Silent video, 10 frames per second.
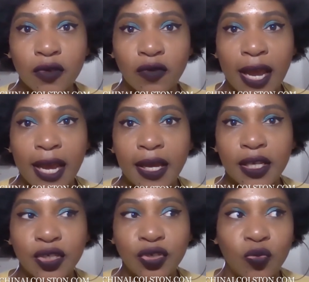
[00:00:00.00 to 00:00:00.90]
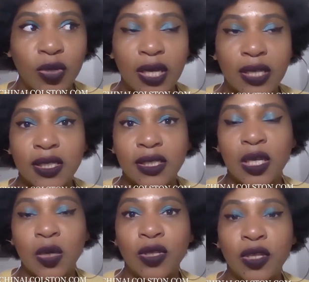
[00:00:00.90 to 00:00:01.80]
right? Because you'll be
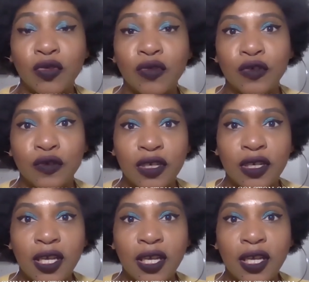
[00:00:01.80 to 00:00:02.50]
assisting with the crew.